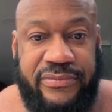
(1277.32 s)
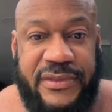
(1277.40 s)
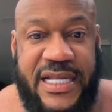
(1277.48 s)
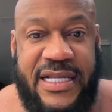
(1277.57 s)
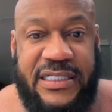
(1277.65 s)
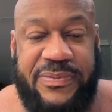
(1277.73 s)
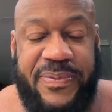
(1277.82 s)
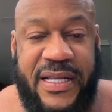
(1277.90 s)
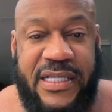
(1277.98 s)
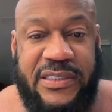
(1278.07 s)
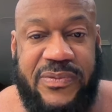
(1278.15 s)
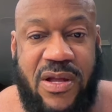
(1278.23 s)
That
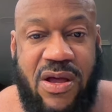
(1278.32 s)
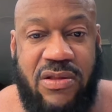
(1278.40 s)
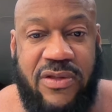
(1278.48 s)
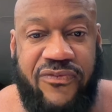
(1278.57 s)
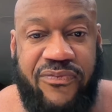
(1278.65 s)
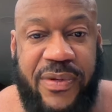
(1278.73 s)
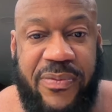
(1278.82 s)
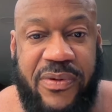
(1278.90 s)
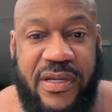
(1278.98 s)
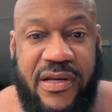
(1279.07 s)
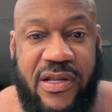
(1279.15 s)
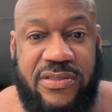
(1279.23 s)
explains why all the
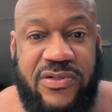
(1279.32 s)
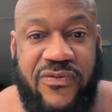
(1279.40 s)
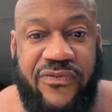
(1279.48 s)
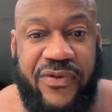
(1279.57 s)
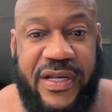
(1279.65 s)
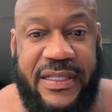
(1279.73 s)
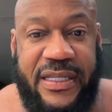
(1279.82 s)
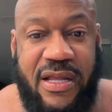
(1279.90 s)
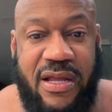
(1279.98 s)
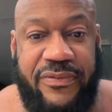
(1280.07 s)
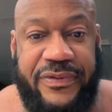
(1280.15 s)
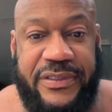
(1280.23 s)
people getting up so friendly
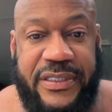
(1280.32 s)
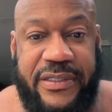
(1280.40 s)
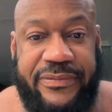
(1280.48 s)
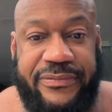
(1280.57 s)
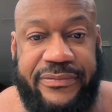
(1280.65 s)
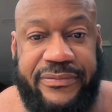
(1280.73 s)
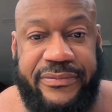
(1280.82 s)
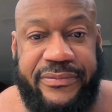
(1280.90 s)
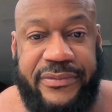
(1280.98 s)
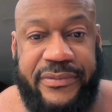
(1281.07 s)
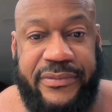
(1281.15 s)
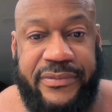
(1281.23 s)
all of a sudden.
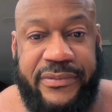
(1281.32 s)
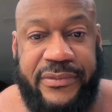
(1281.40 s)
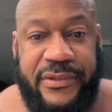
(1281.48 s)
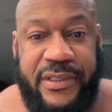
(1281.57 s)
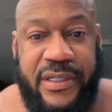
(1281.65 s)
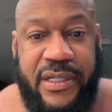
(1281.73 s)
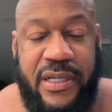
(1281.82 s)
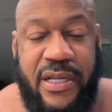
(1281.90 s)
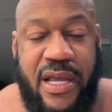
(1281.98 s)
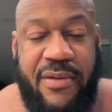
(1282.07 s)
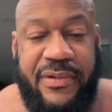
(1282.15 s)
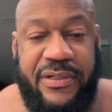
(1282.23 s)

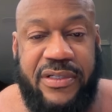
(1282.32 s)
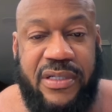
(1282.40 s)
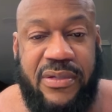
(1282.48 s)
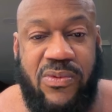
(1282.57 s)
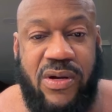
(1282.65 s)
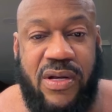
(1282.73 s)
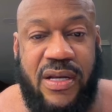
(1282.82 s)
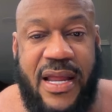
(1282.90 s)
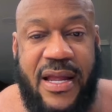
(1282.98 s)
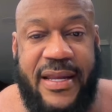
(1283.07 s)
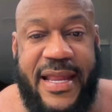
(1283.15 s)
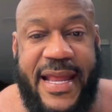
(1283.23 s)
I'm in the gym working
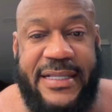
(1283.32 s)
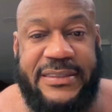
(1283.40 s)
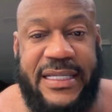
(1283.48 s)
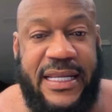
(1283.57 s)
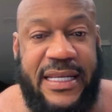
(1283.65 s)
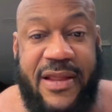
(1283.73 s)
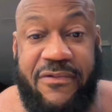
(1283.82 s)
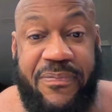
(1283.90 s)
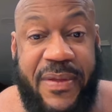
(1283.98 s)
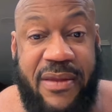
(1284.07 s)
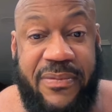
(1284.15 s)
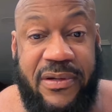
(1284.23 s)
out, guys. He ain't never
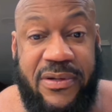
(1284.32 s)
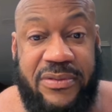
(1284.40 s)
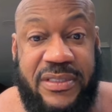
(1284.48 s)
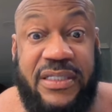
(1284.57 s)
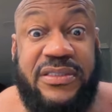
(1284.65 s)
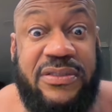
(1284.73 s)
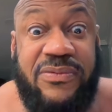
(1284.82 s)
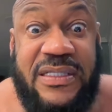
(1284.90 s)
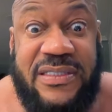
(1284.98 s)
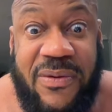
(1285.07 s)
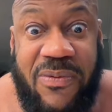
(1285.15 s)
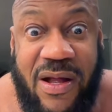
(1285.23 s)
paid me no attention.
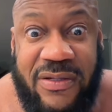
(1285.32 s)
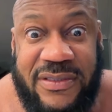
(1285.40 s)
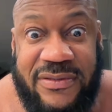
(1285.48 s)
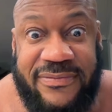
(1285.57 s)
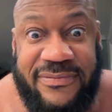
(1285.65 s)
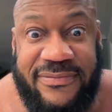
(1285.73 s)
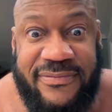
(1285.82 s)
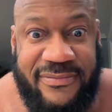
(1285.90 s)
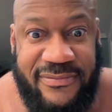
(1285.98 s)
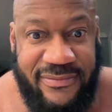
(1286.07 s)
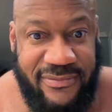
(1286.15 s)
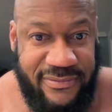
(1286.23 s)
What's up, Walter?
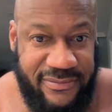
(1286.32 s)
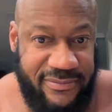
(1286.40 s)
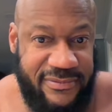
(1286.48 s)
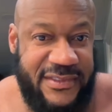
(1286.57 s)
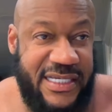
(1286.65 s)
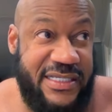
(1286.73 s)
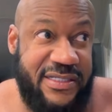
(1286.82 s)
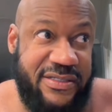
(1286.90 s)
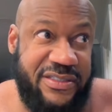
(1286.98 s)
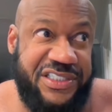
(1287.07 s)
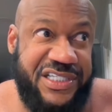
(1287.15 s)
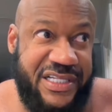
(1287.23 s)
Yeah, it's a
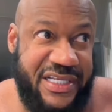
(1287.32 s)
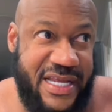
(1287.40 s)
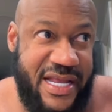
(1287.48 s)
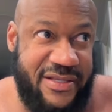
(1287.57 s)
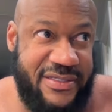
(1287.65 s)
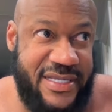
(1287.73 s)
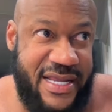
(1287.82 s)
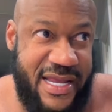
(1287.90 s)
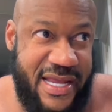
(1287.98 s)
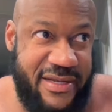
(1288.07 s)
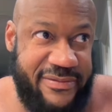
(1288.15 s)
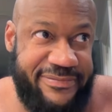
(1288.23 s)
little chilly outside.